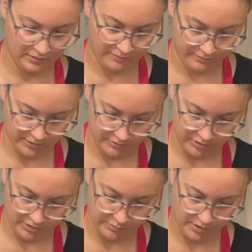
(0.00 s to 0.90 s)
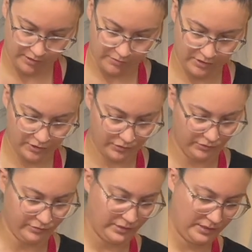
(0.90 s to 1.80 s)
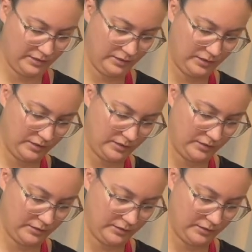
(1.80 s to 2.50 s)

where you just want it where the glue is.